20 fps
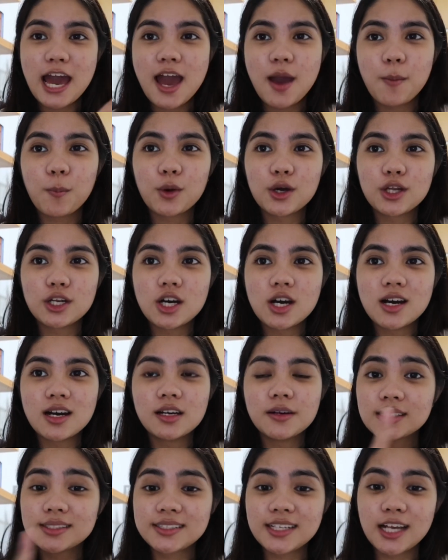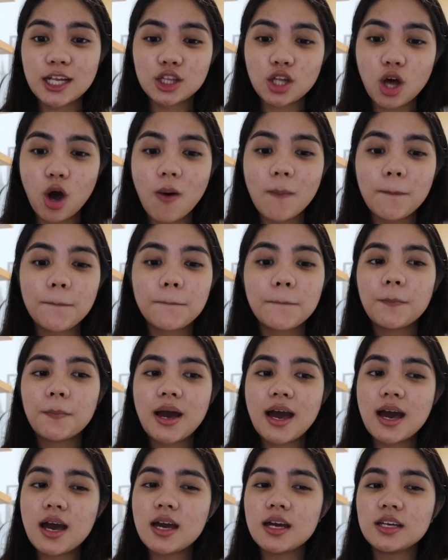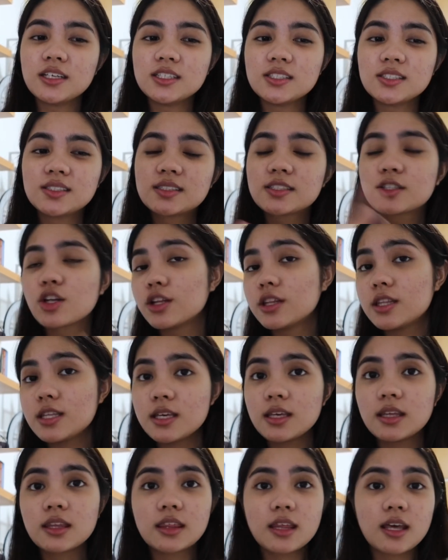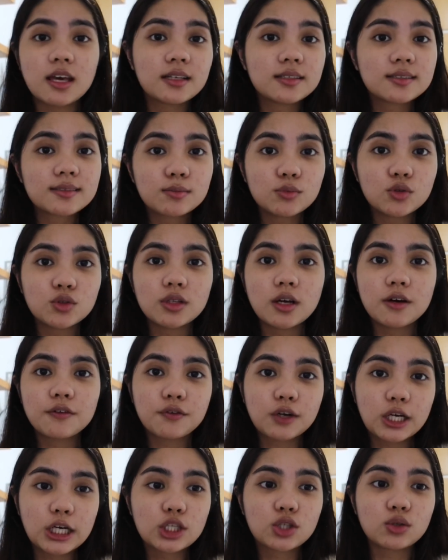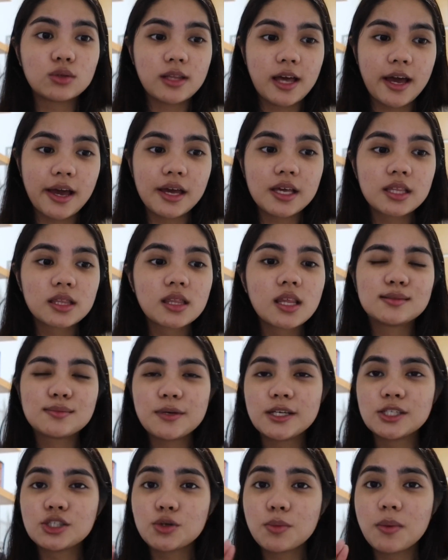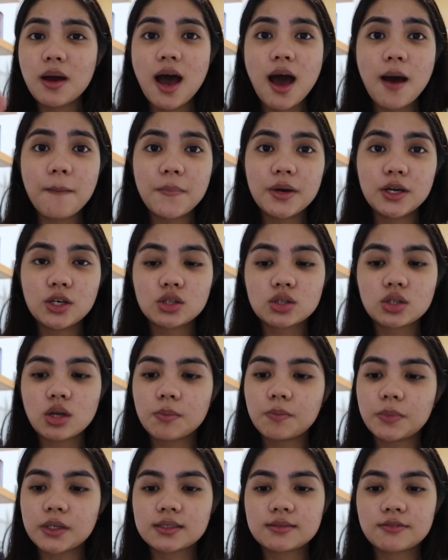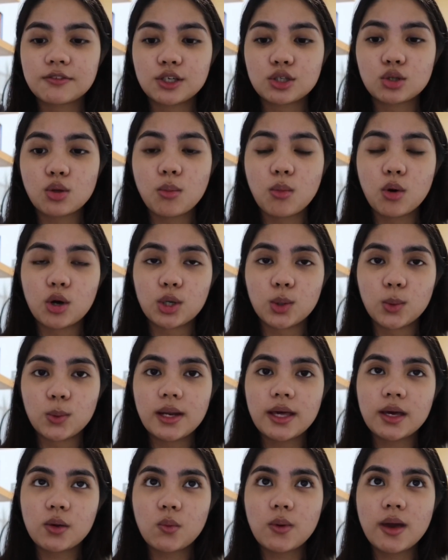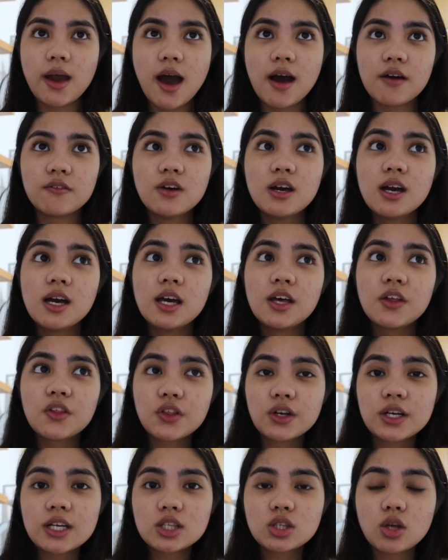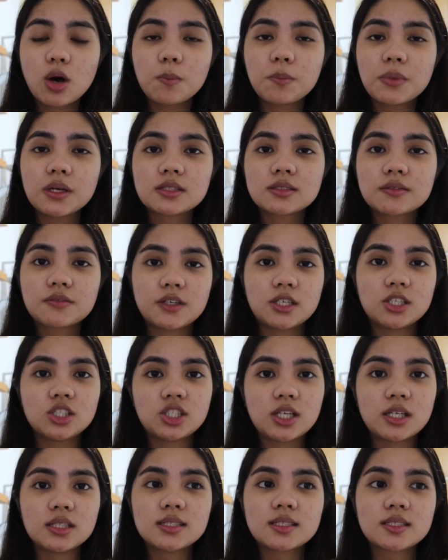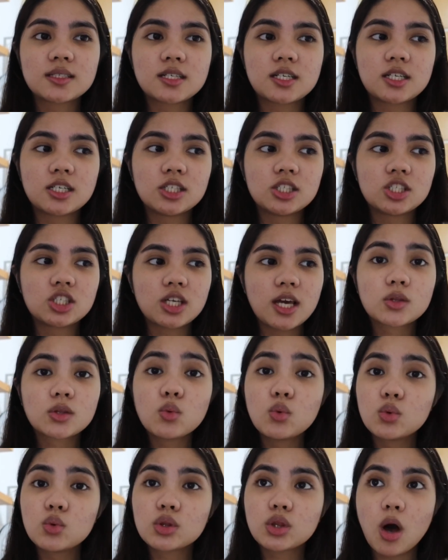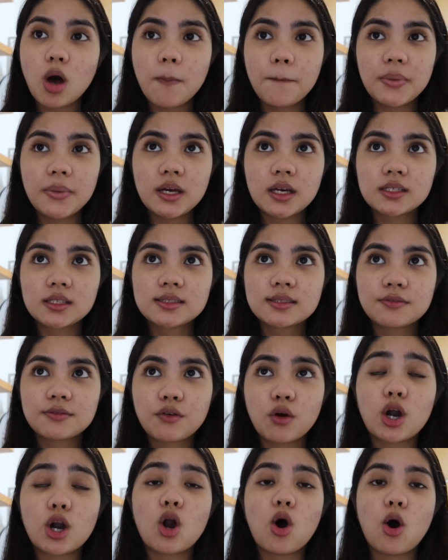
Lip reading: I'm gonna set up my study things muna for tonight. Medyo mahaba yung topics for tomorrow. Like, we have 3 topics for Gen Search, 2 topics for